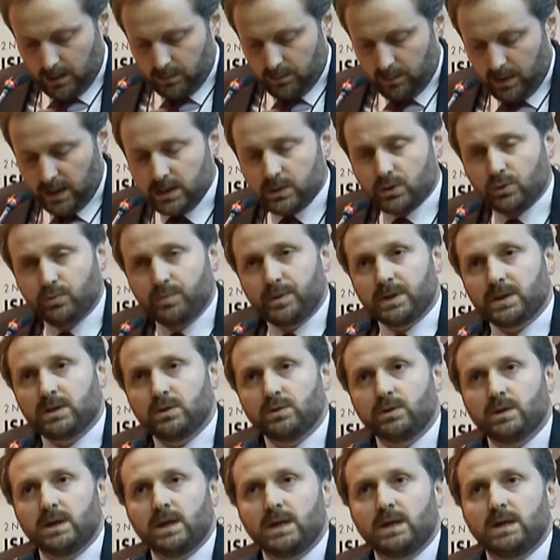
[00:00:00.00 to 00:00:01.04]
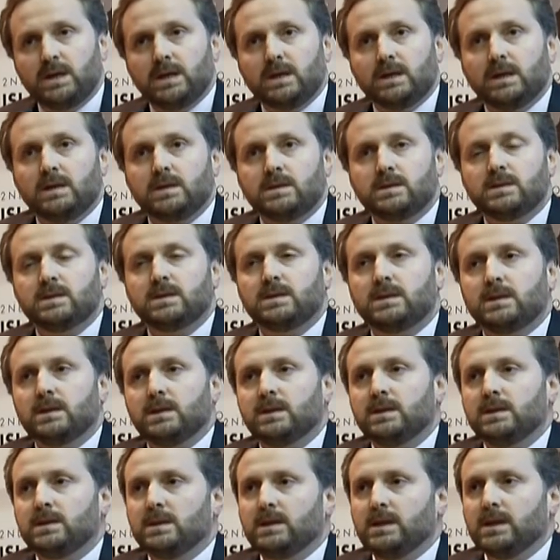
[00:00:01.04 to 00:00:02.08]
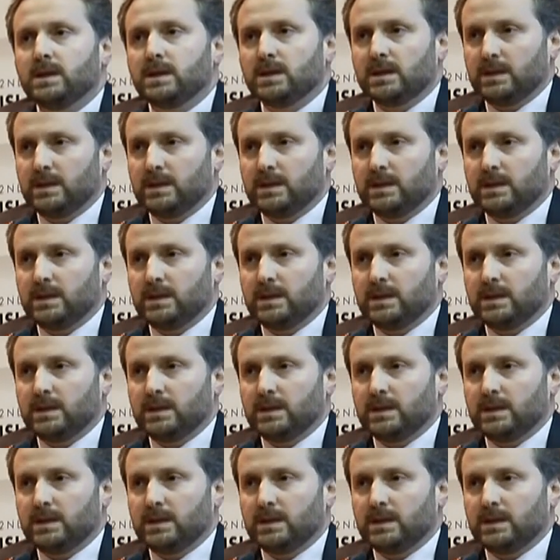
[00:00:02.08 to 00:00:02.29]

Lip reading: My topic today is the